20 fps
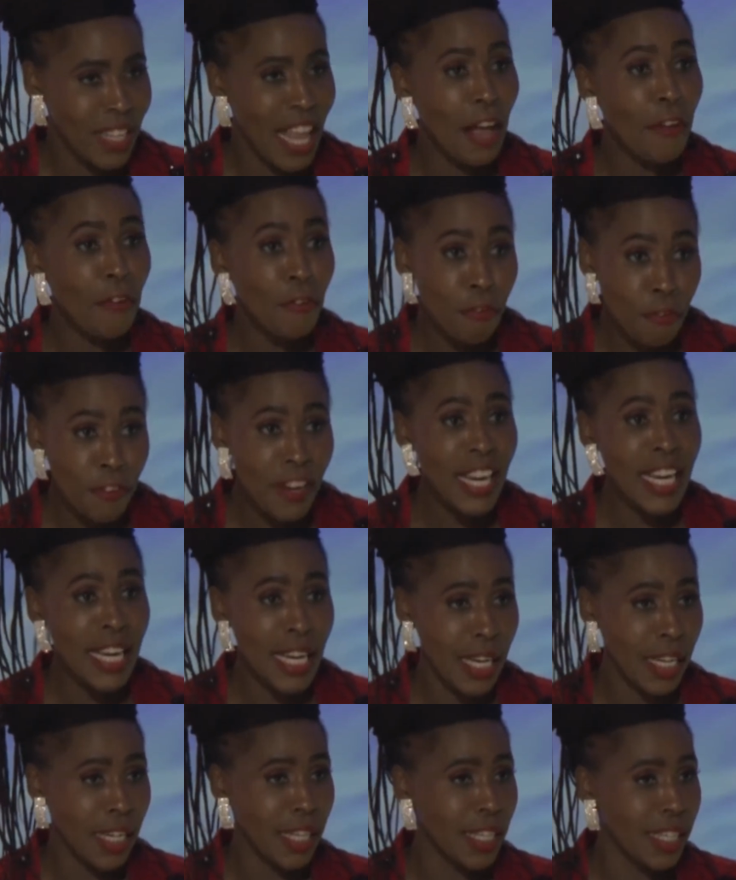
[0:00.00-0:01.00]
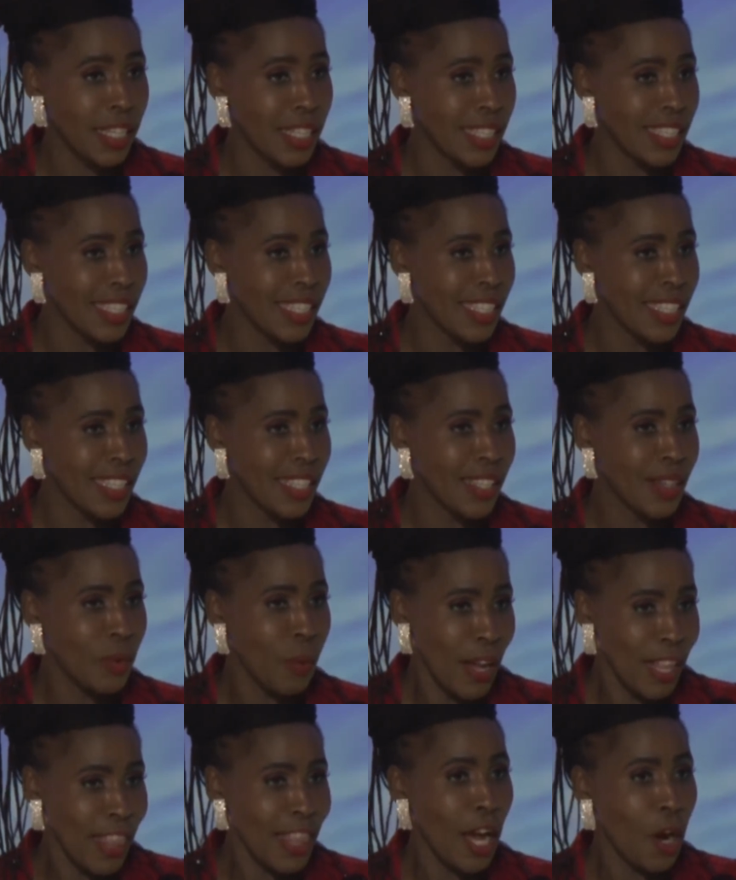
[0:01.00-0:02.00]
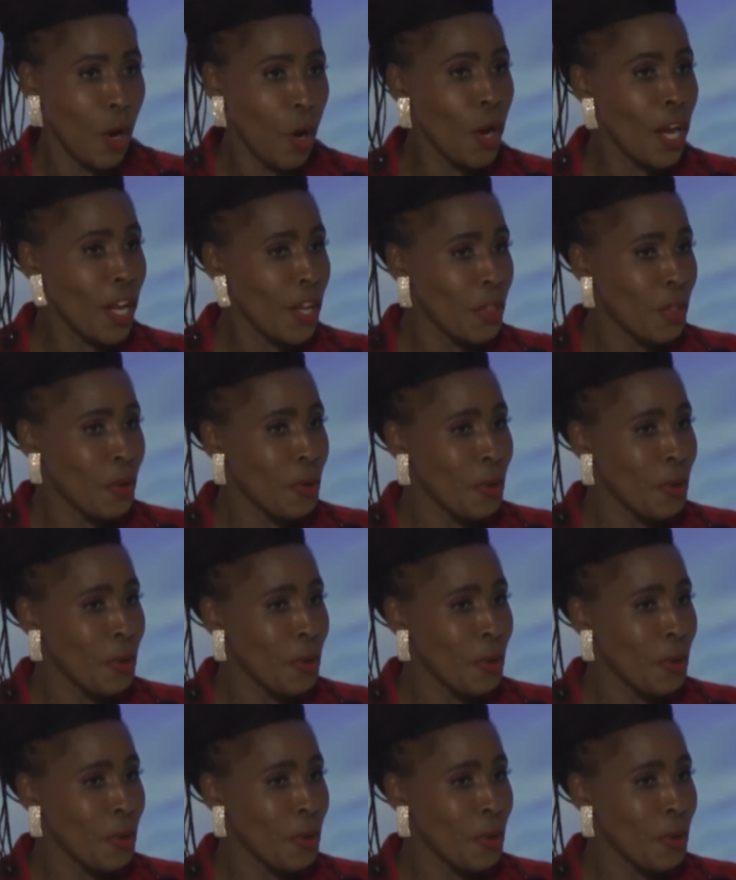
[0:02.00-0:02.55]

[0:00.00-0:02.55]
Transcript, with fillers: They're feeling what they're going